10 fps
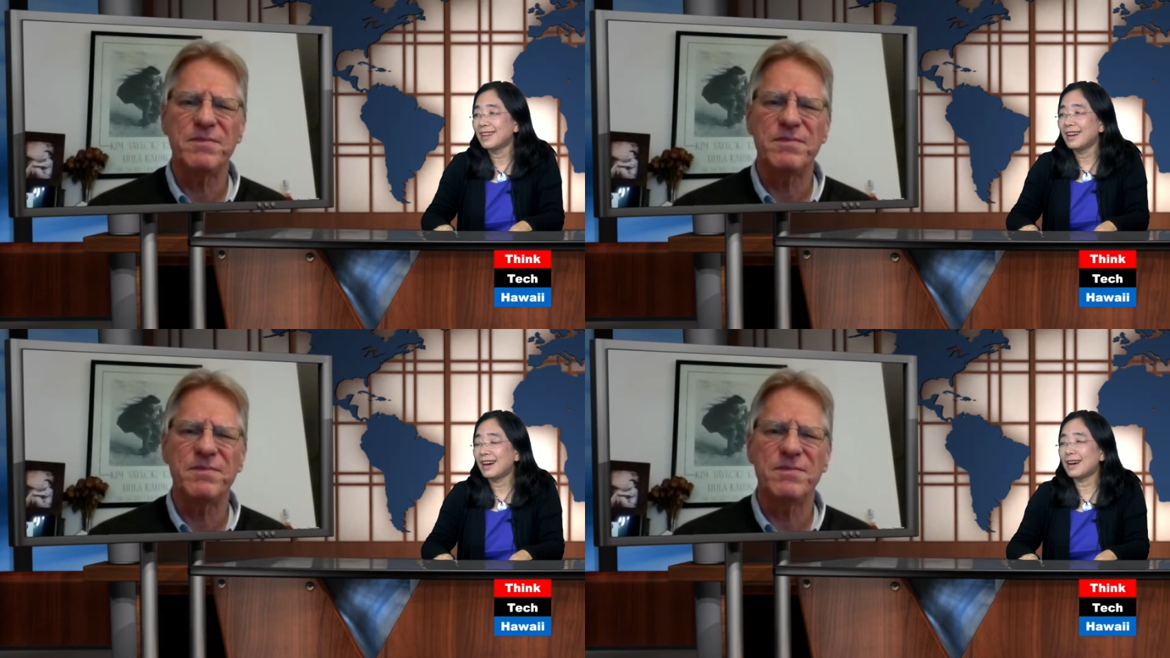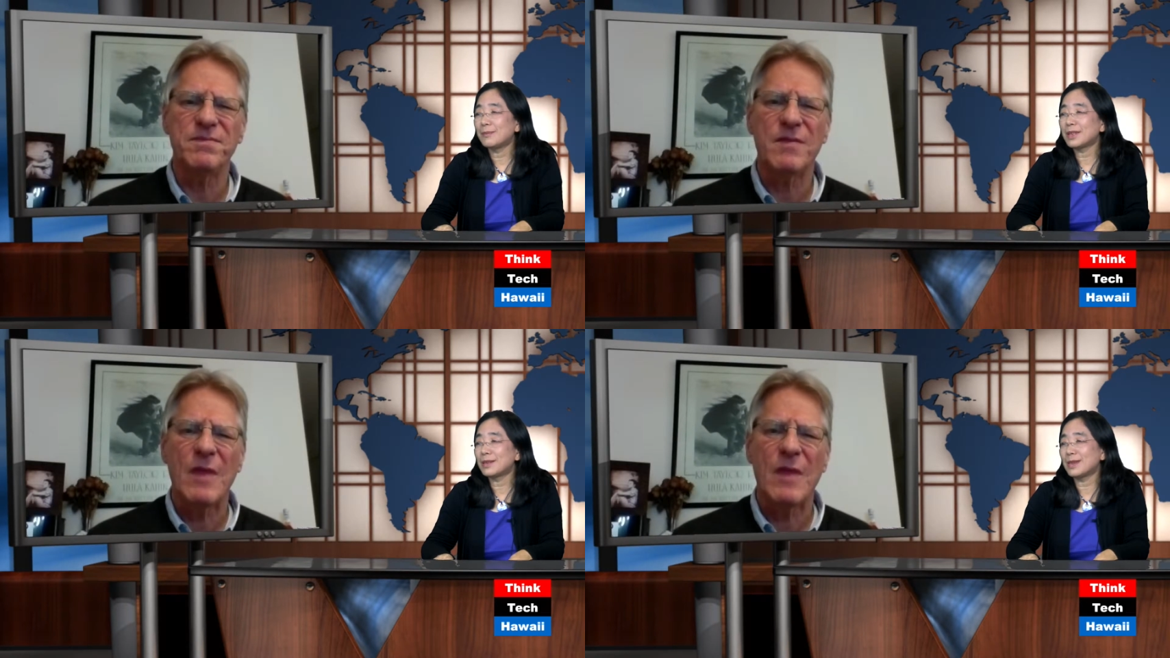
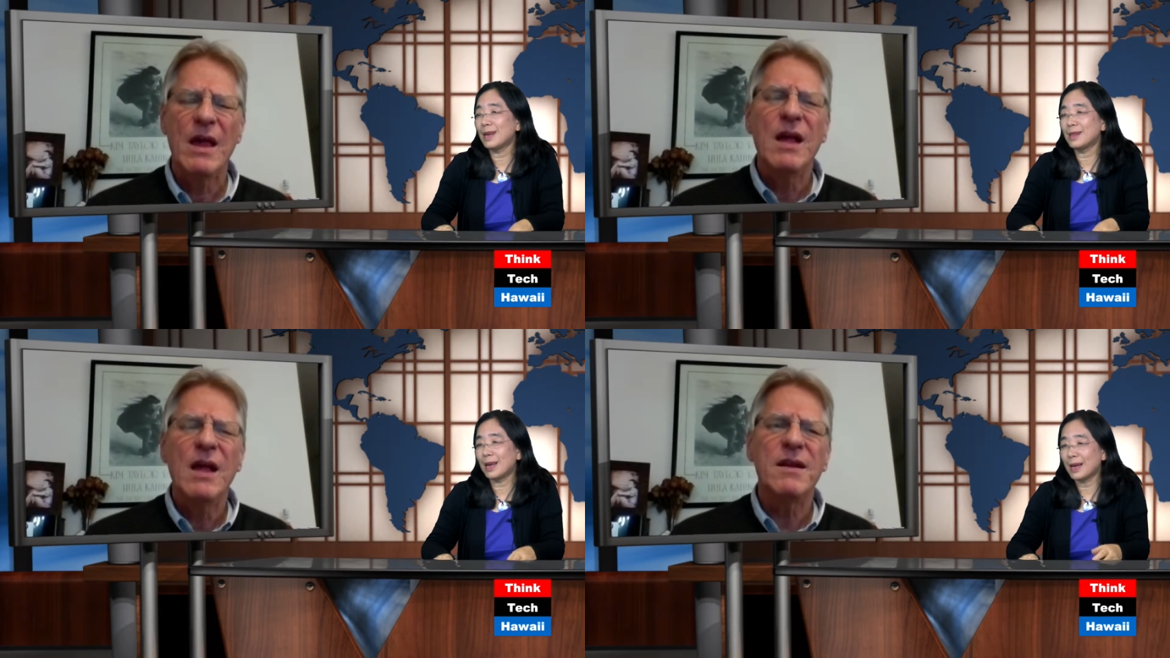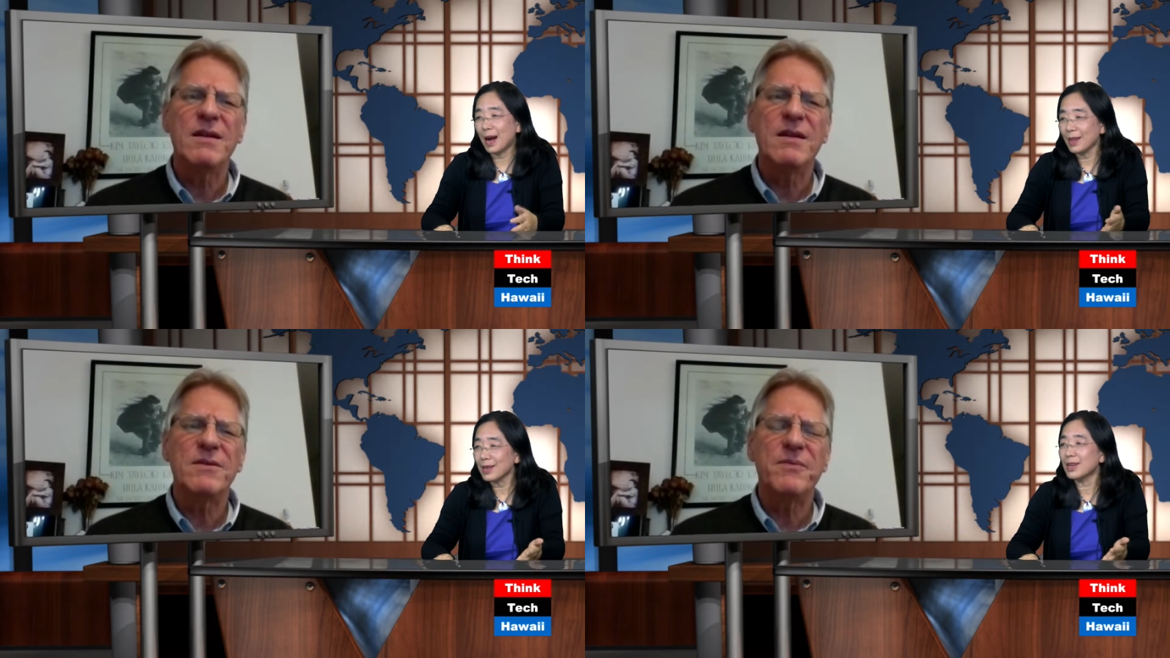Speaker 1: Uh, because they, they
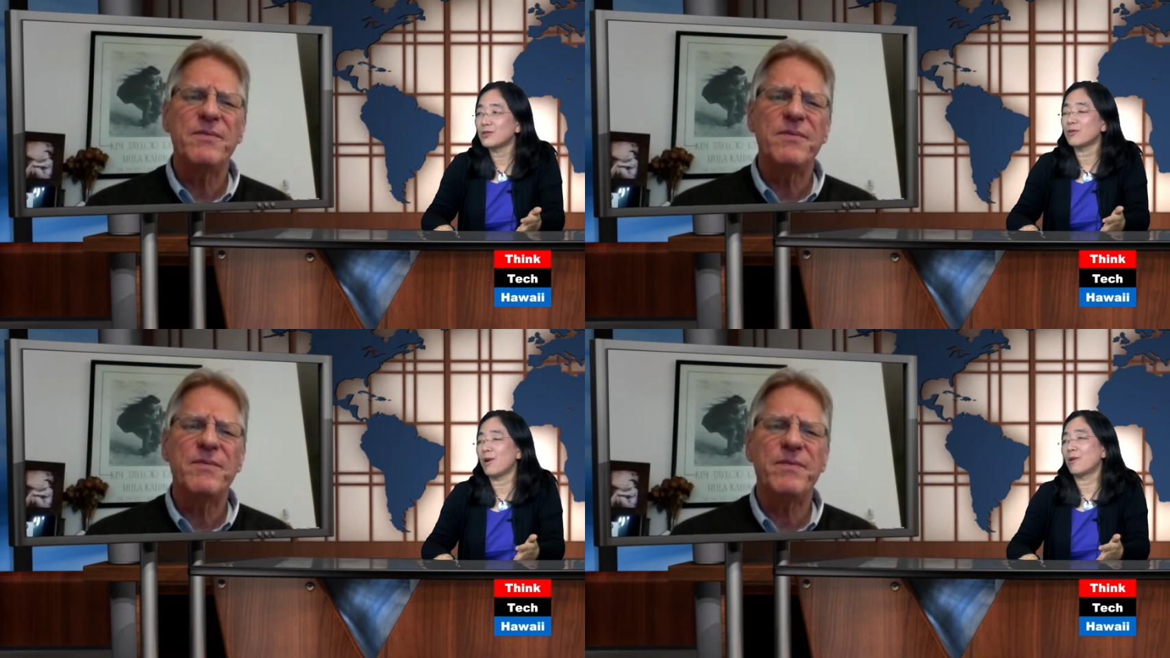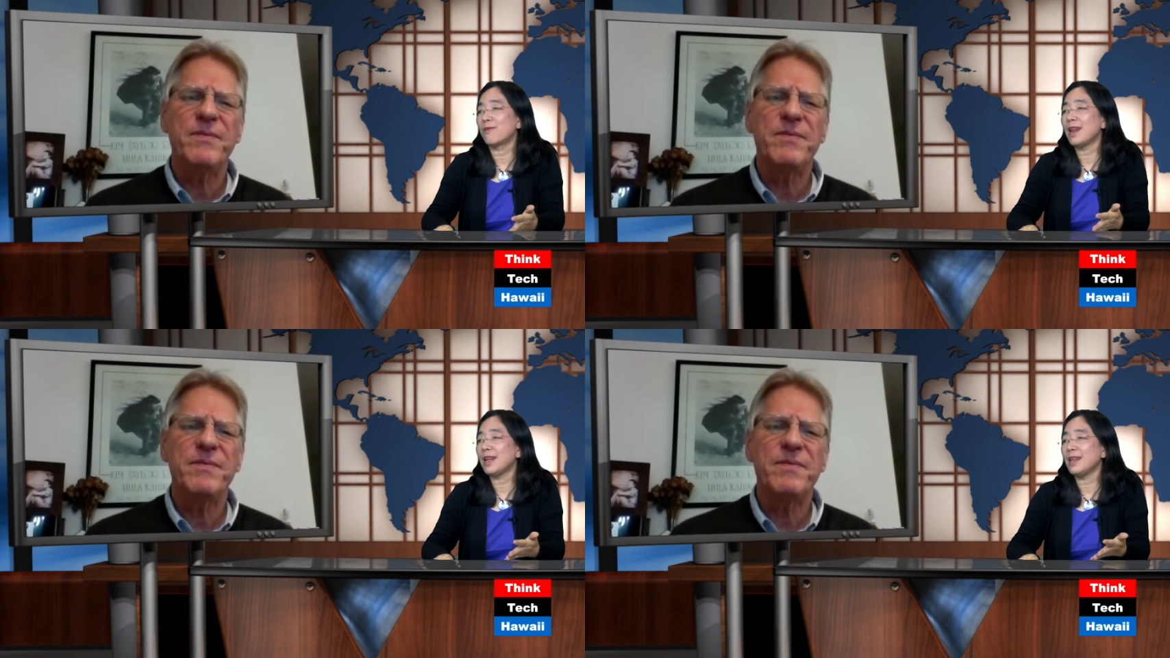got the control
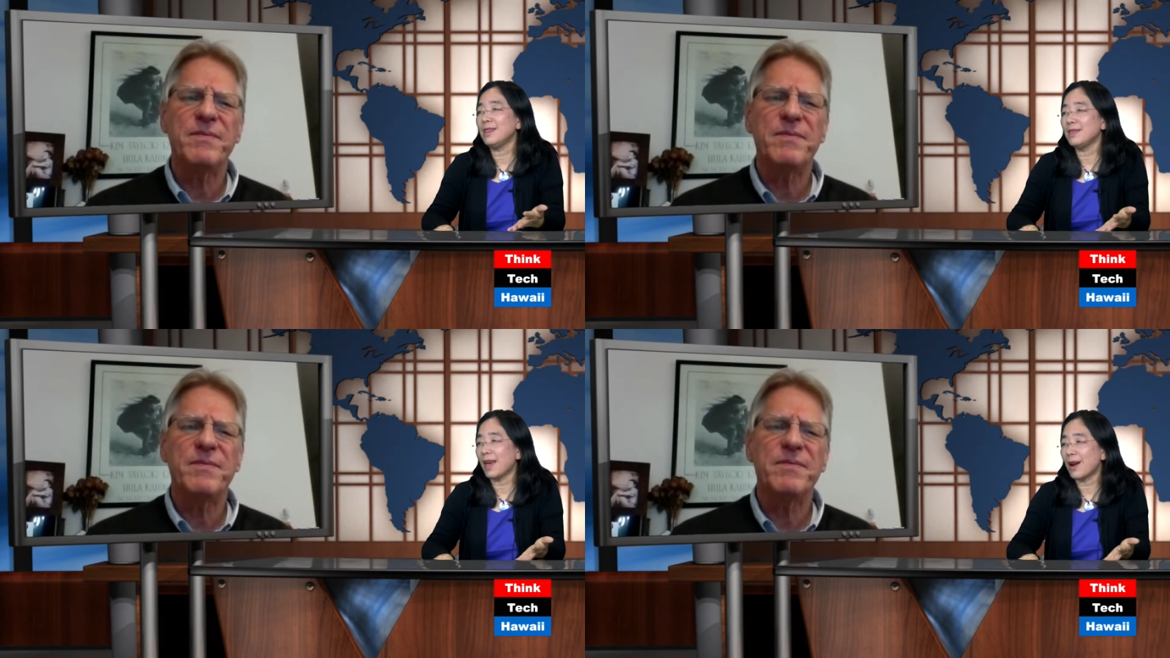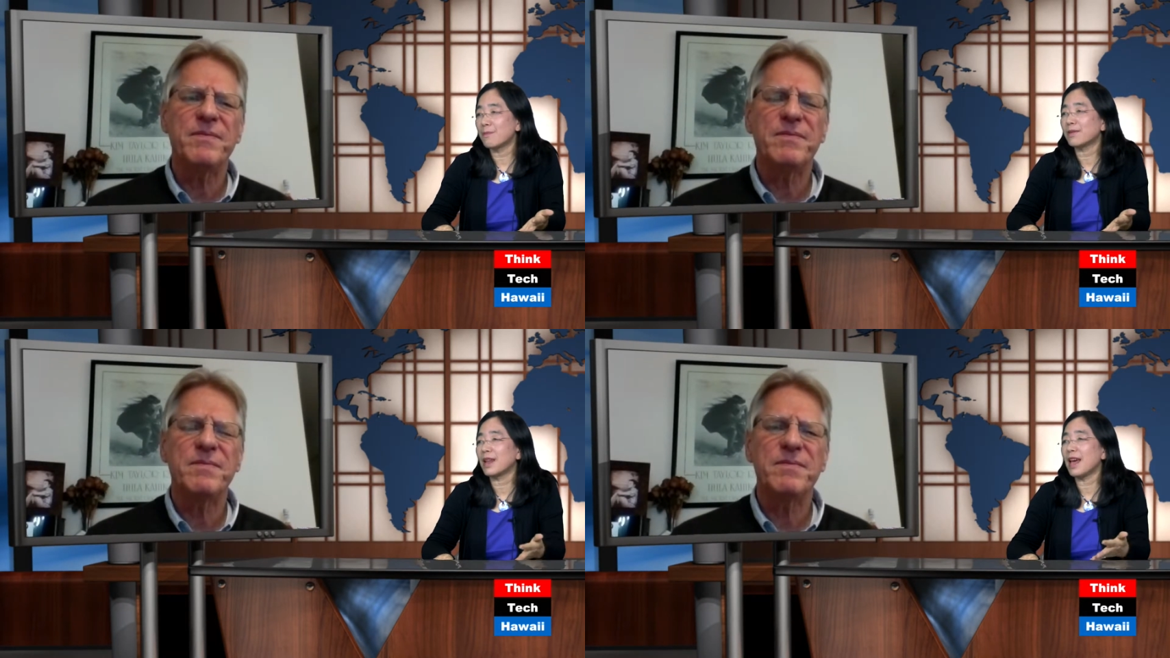already in
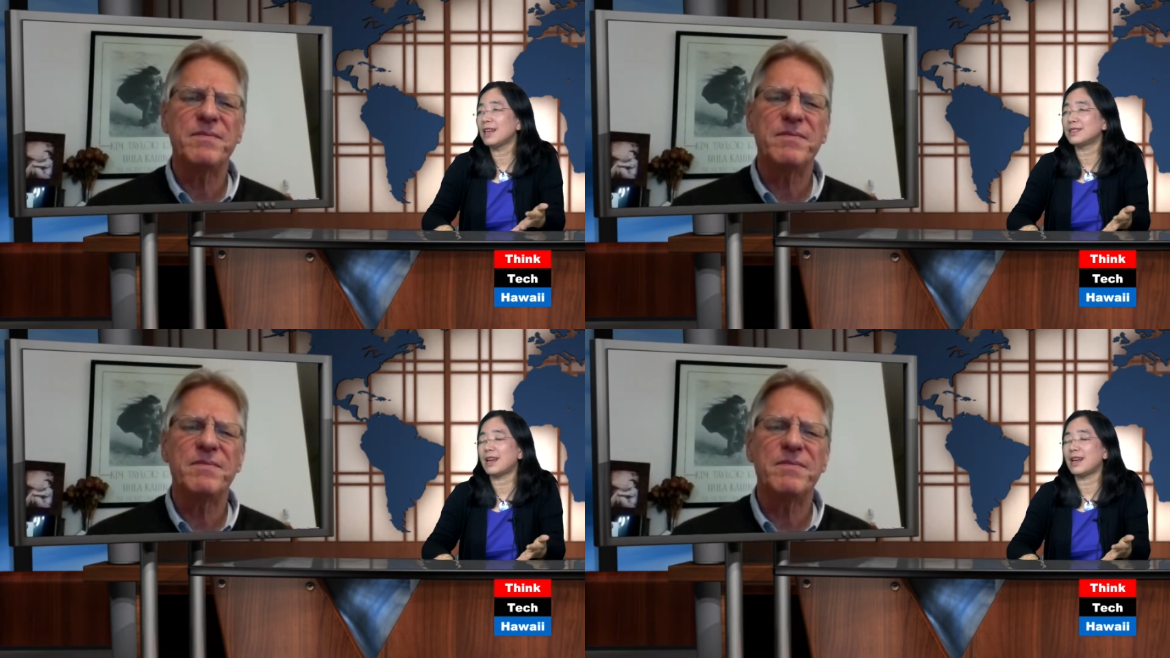their place,